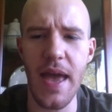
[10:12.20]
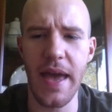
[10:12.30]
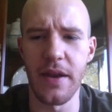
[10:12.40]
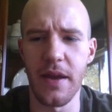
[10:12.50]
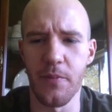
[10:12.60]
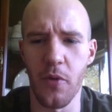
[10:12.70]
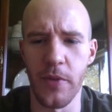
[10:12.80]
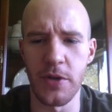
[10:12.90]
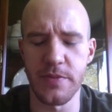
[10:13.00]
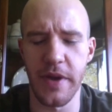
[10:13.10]
and
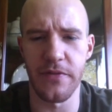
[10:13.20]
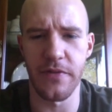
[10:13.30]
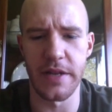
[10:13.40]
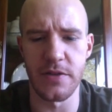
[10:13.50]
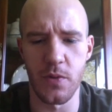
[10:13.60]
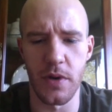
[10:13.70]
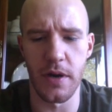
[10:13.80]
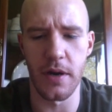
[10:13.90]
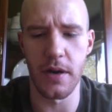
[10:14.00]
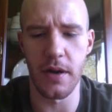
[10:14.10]
most of my friends
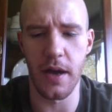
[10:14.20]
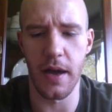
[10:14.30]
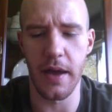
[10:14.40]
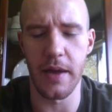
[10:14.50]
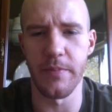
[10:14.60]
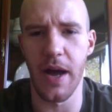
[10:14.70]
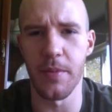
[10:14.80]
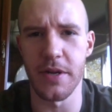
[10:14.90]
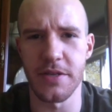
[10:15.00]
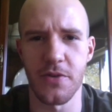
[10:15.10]
were in
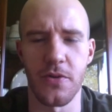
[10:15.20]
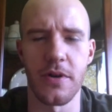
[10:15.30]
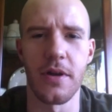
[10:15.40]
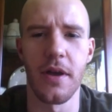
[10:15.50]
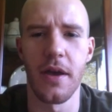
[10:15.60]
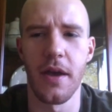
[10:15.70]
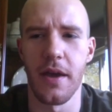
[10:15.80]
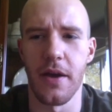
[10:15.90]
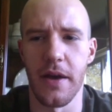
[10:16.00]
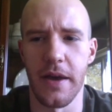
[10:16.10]
public school.
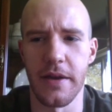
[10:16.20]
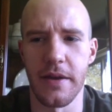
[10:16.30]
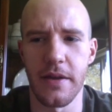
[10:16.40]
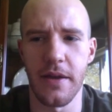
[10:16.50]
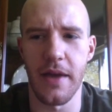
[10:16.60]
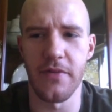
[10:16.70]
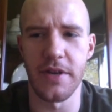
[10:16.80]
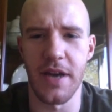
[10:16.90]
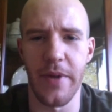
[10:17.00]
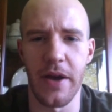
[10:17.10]
And every
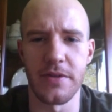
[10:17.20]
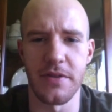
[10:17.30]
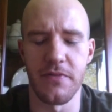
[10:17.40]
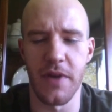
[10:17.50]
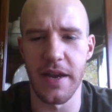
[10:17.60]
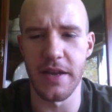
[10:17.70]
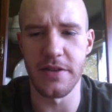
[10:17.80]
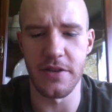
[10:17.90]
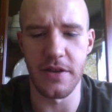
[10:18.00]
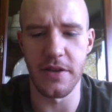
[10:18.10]
time I was invited
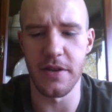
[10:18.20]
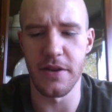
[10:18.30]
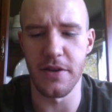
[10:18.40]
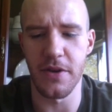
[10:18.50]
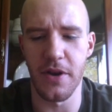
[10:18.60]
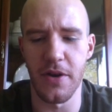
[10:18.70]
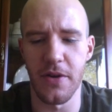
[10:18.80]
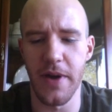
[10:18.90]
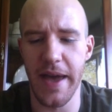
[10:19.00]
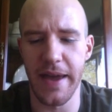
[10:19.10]
to,
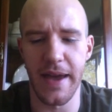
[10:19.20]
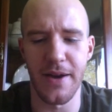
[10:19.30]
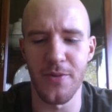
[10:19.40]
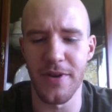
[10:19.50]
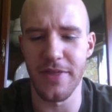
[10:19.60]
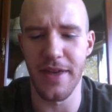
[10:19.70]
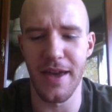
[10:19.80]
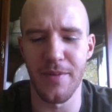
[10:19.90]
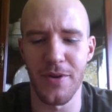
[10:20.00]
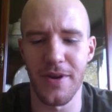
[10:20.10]
go hang out with
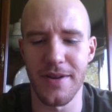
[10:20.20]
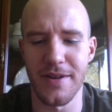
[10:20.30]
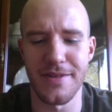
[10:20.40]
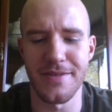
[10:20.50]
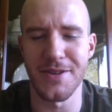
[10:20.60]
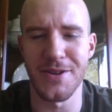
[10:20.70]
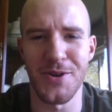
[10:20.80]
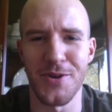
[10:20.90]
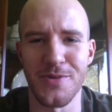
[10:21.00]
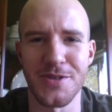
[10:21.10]
them, or
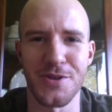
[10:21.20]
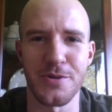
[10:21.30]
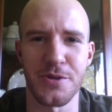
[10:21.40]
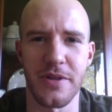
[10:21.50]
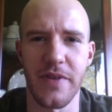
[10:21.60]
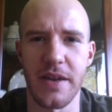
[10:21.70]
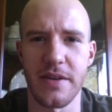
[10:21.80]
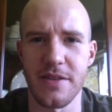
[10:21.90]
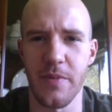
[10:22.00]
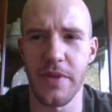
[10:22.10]
go to a social event
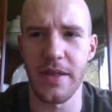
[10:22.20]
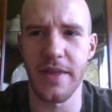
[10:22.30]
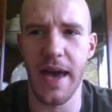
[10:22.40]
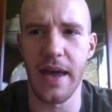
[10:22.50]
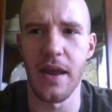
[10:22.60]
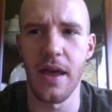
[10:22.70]
or something like that,